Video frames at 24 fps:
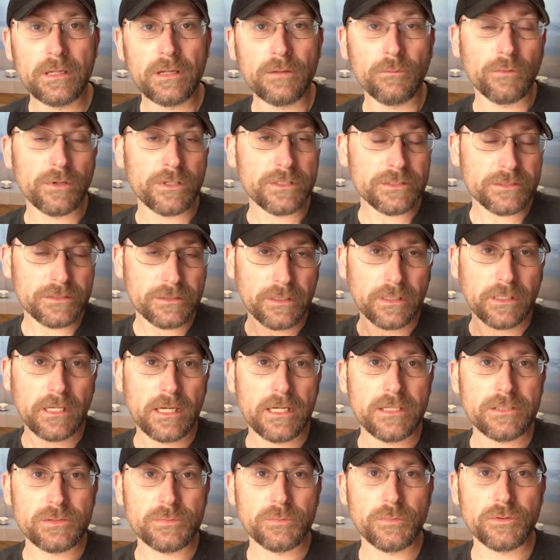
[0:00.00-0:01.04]
which the
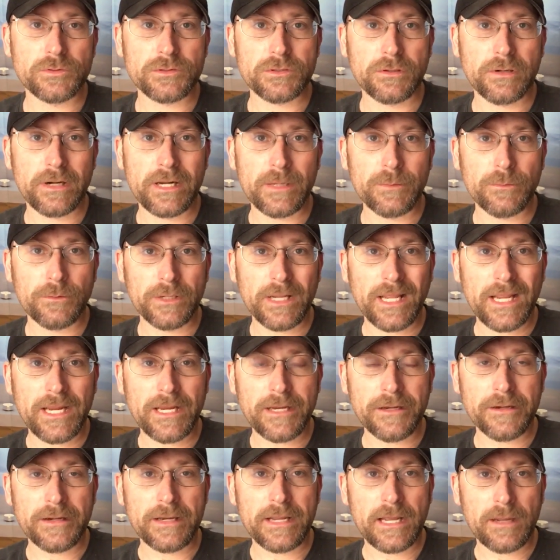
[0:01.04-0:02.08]
customers are able to
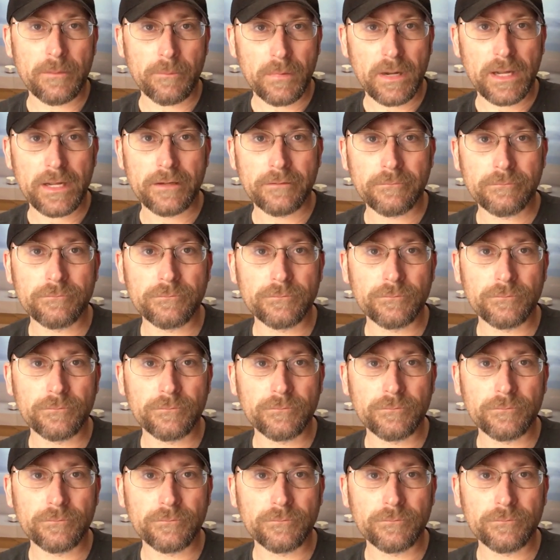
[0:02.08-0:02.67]
aid in that by